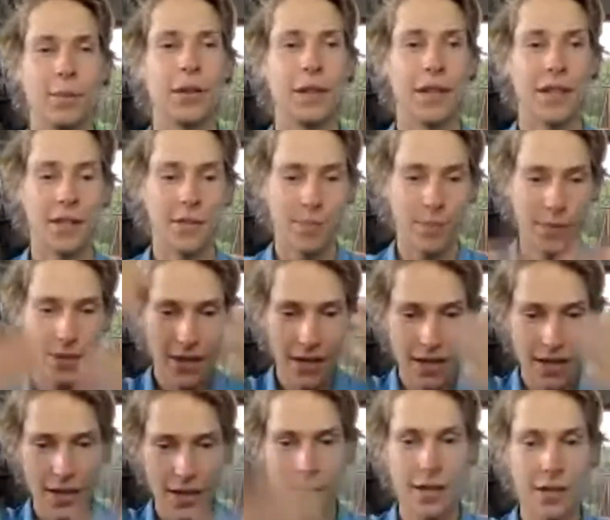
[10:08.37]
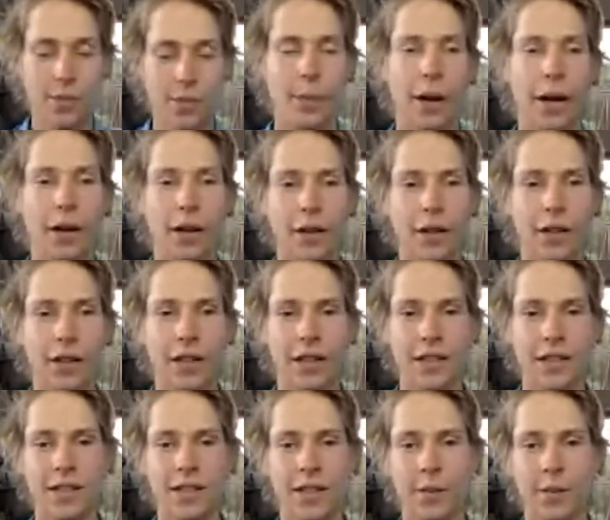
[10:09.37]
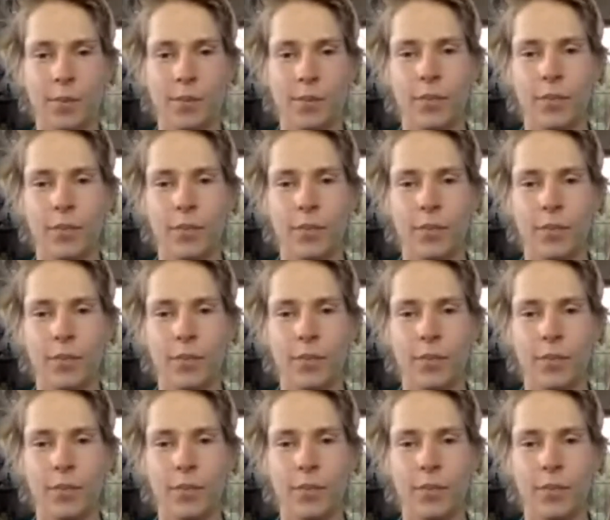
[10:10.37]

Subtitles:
put this barrier against them.